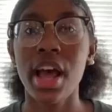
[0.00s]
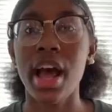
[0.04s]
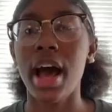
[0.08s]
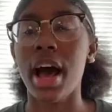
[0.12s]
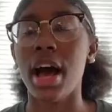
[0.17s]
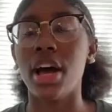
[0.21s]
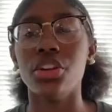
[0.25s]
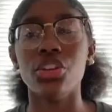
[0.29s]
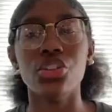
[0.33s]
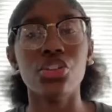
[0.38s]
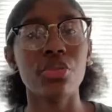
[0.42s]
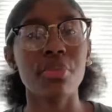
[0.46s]

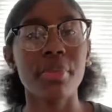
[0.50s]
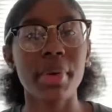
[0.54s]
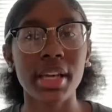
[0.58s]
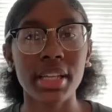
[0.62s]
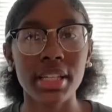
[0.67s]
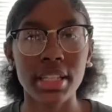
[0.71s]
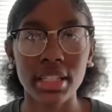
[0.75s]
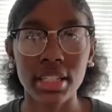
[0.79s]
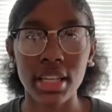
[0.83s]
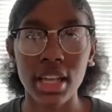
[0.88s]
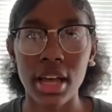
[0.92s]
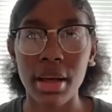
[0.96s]
I do
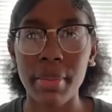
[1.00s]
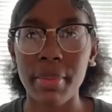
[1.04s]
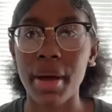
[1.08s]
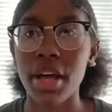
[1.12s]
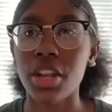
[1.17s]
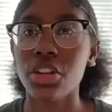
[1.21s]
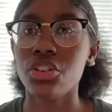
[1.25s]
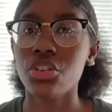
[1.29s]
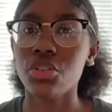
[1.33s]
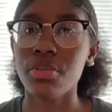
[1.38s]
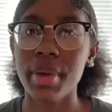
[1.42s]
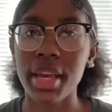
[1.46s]
mess up. I
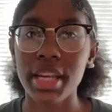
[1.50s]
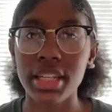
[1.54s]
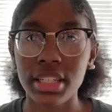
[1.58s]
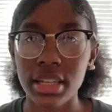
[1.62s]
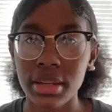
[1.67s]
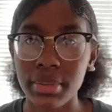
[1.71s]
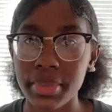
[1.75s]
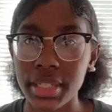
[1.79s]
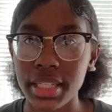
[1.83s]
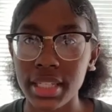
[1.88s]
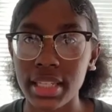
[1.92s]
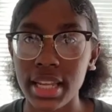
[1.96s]
do make
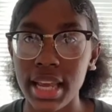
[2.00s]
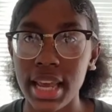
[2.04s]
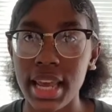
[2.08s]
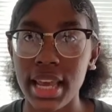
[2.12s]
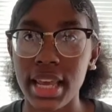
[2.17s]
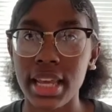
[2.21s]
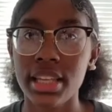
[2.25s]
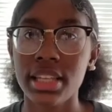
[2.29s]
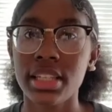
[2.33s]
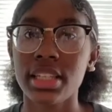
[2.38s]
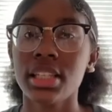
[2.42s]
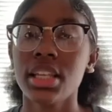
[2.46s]
some
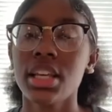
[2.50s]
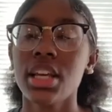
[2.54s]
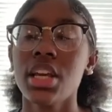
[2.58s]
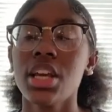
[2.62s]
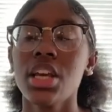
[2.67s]
mistakes.